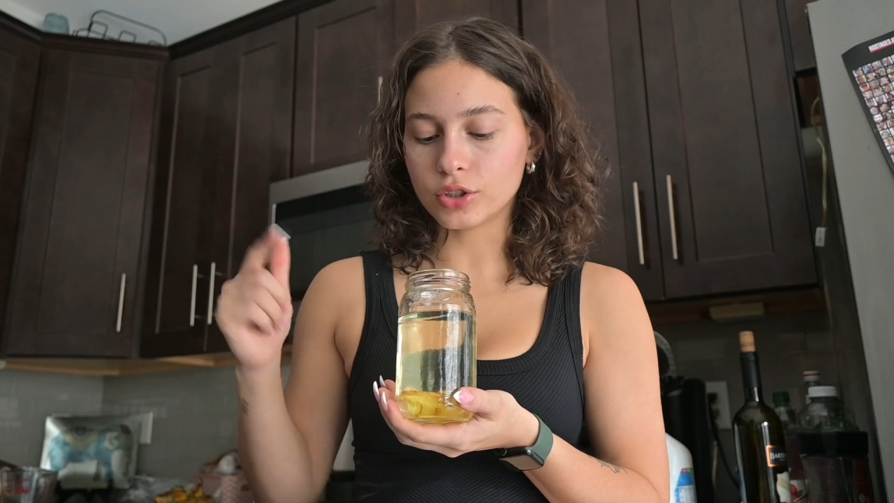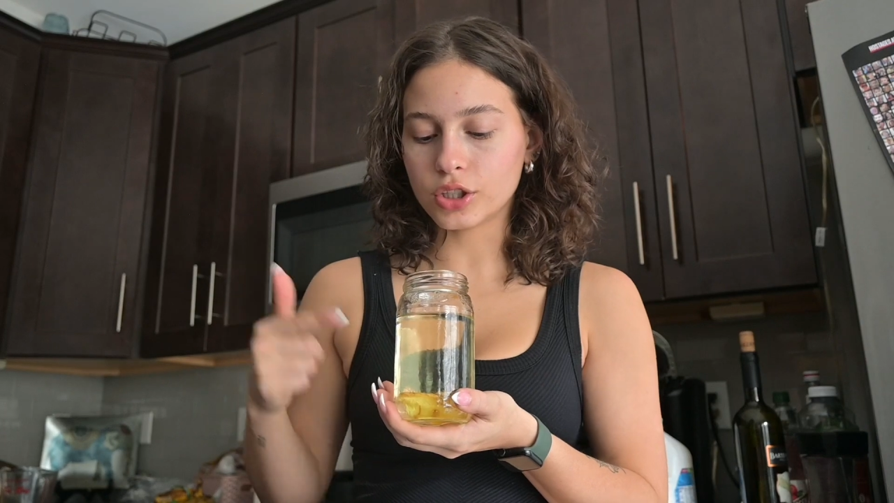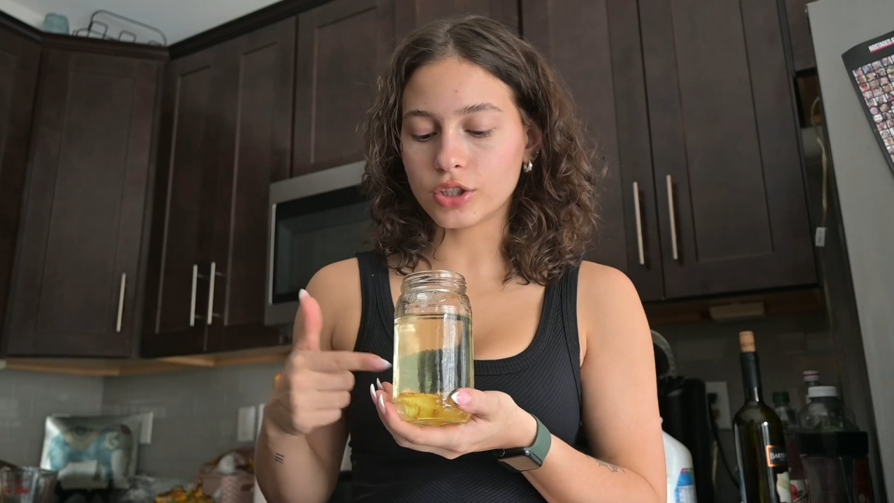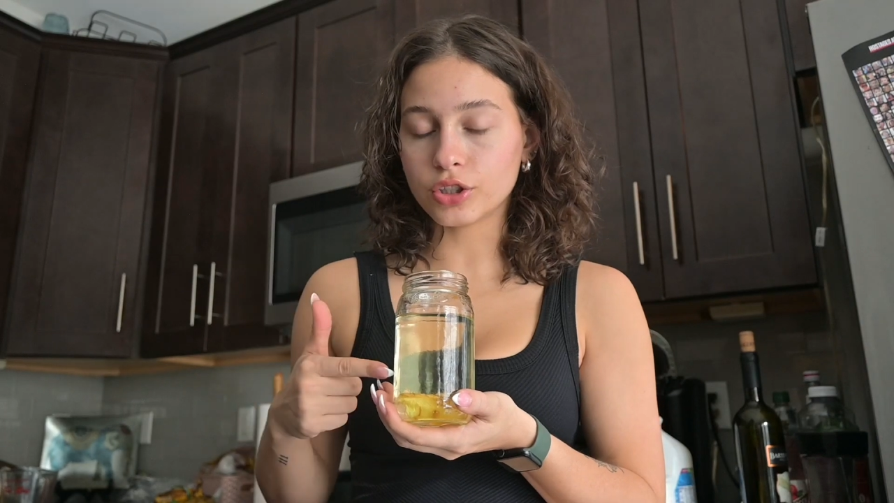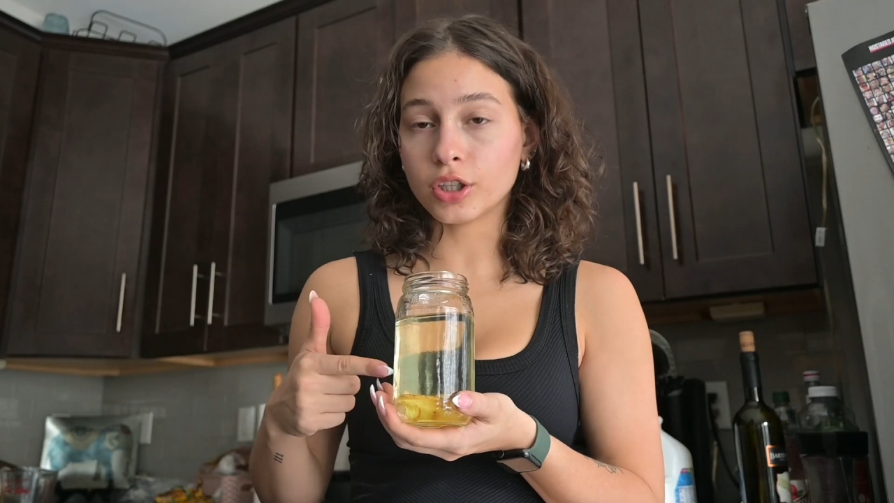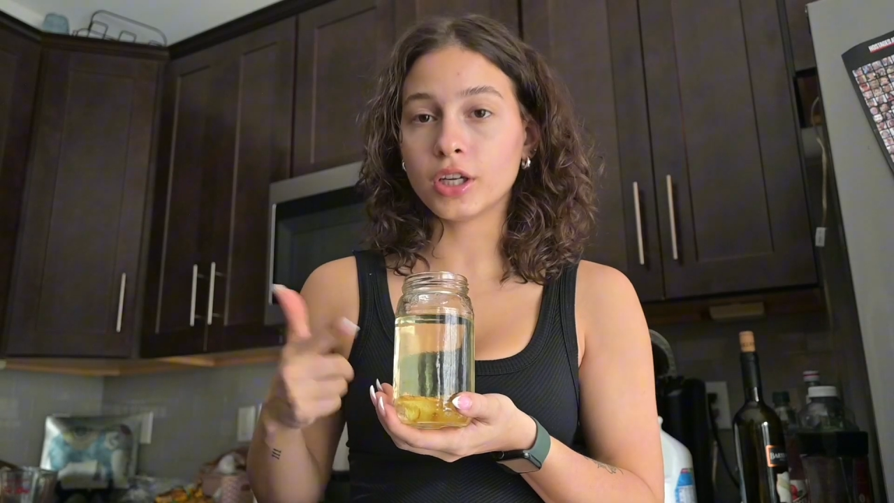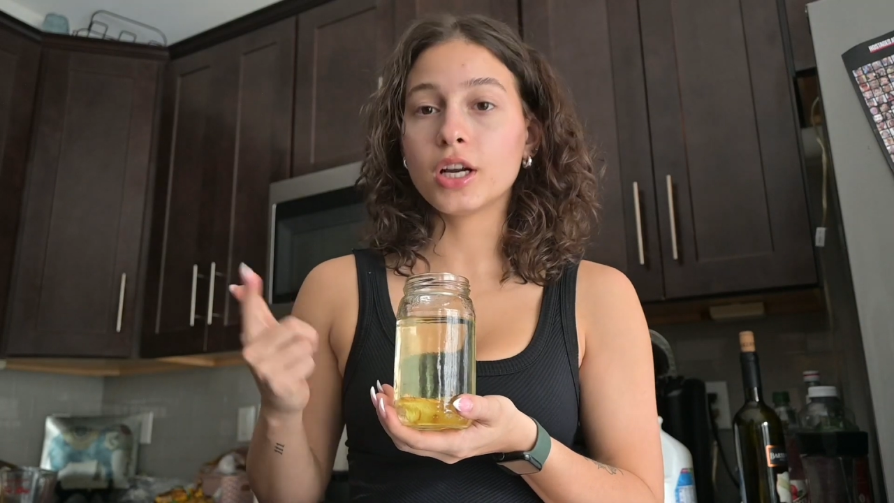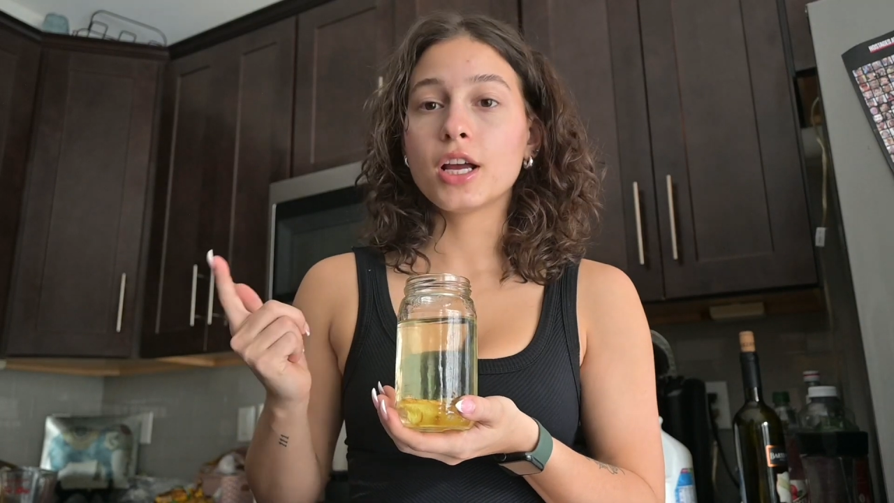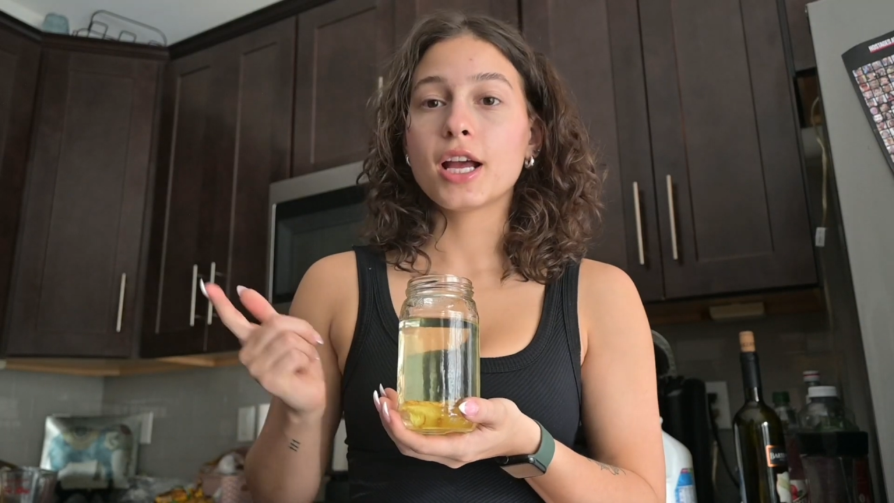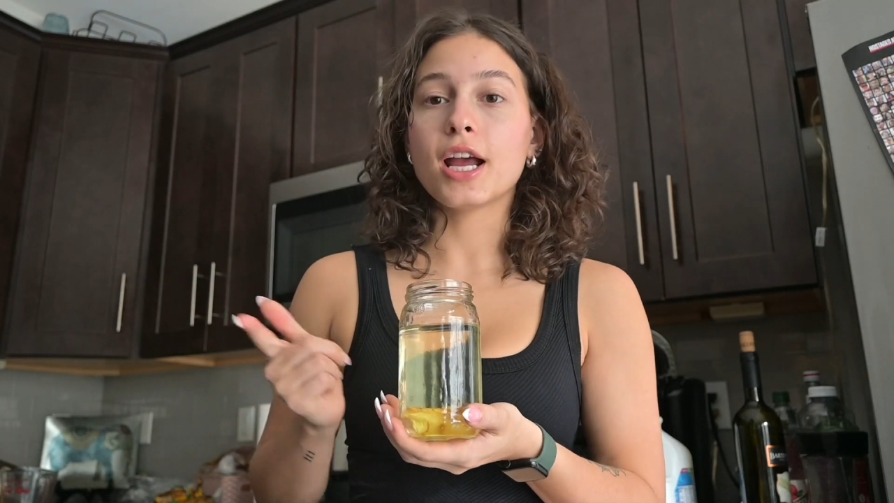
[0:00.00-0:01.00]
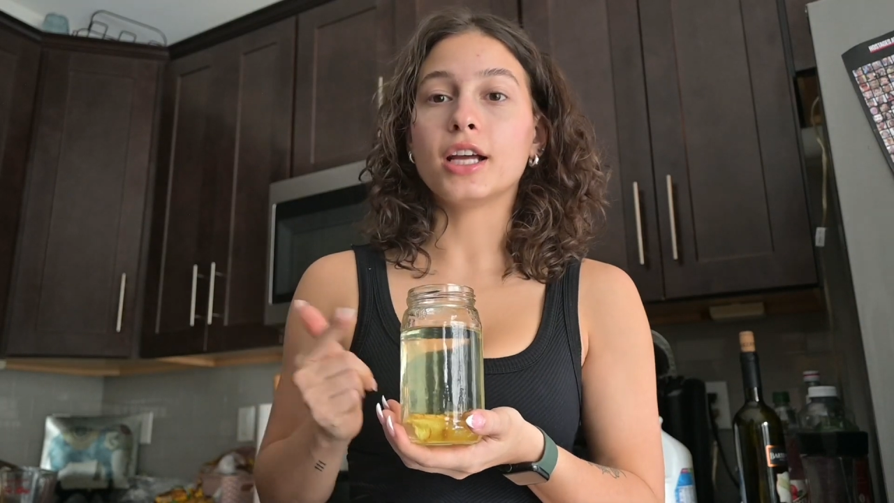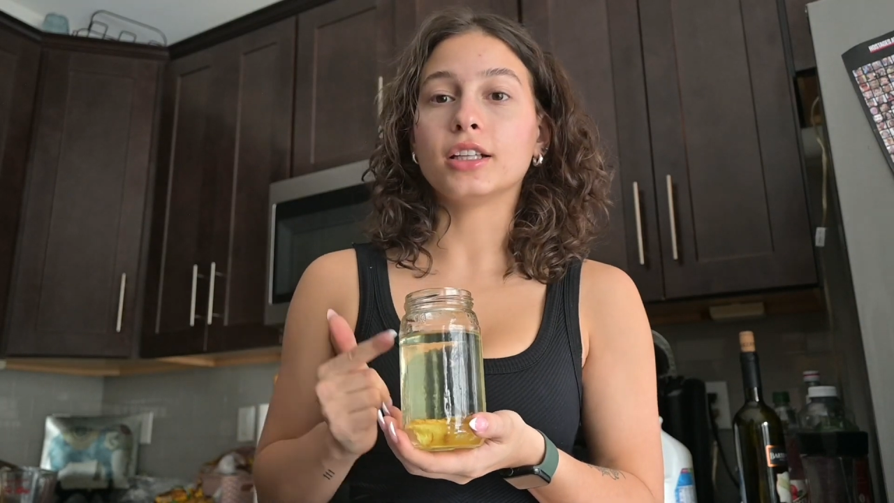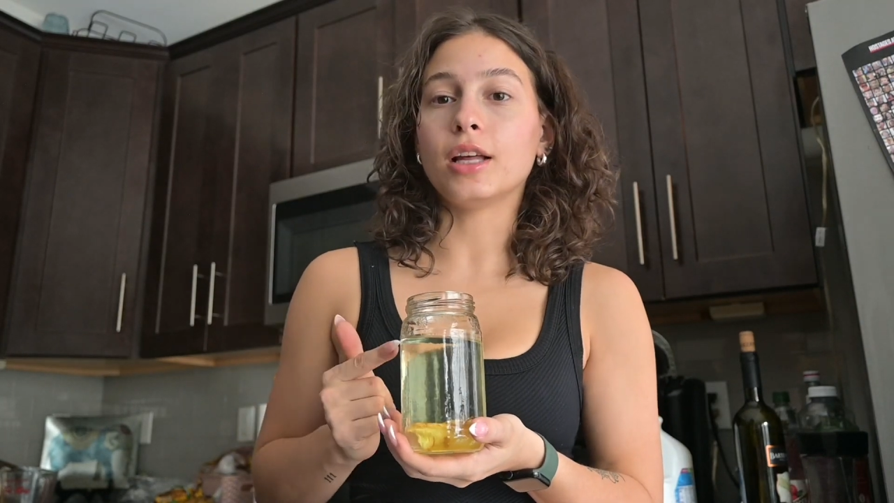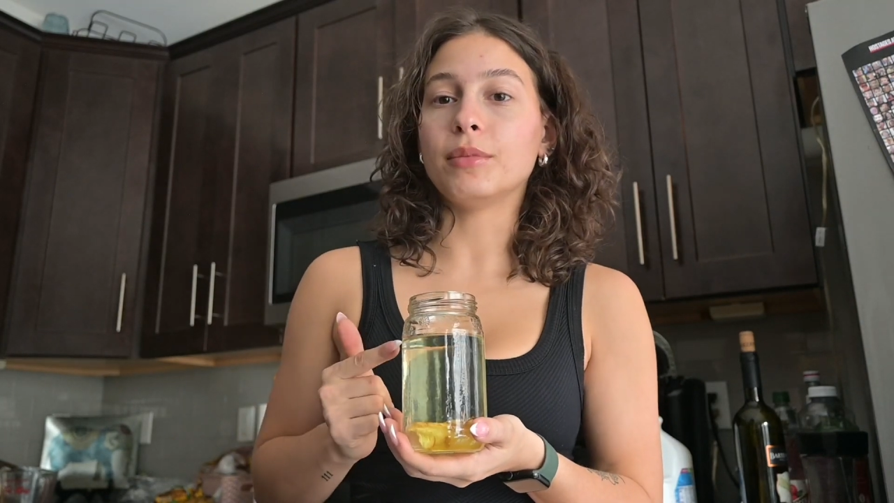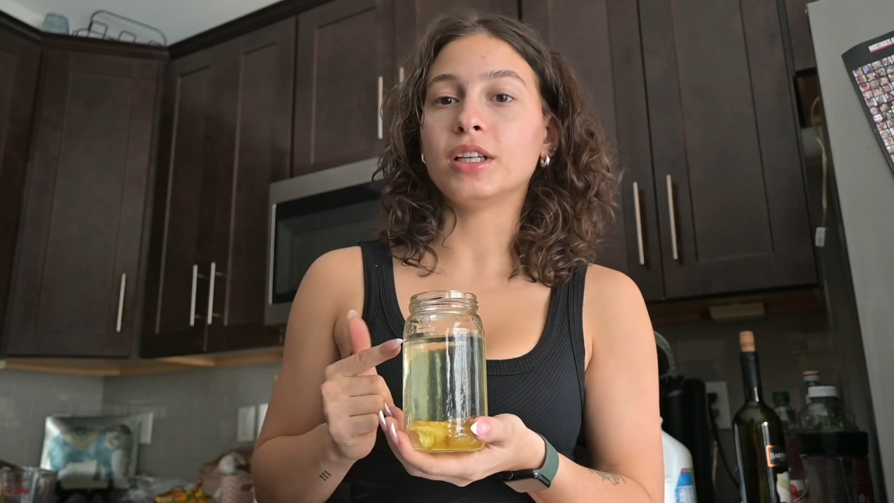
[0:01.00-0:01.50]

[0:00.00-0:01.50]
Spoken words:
ginger and lemon